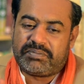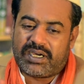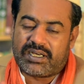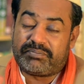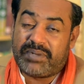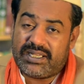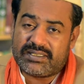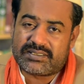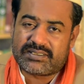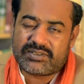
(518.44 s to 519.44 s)
are
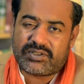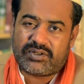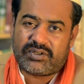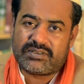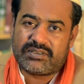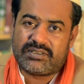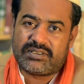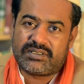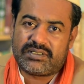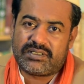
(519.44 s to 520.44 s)
based on
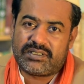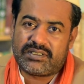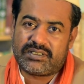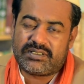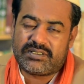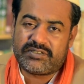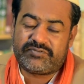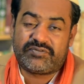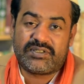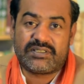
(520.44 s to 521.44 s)
the
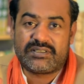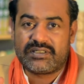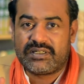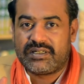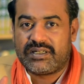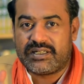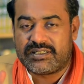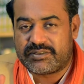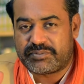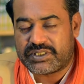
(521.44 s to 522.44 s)
different
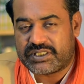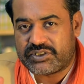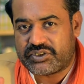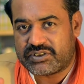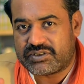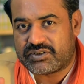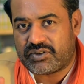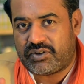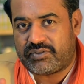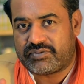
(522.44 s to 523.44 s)
interpretations
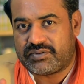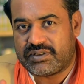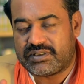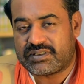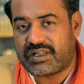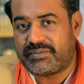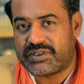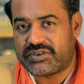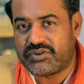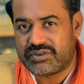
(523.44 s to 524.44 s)
of the
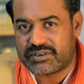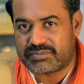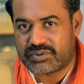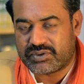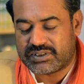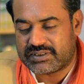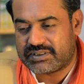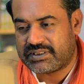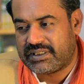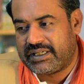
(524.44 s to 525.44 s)
Islamic jurisprudence.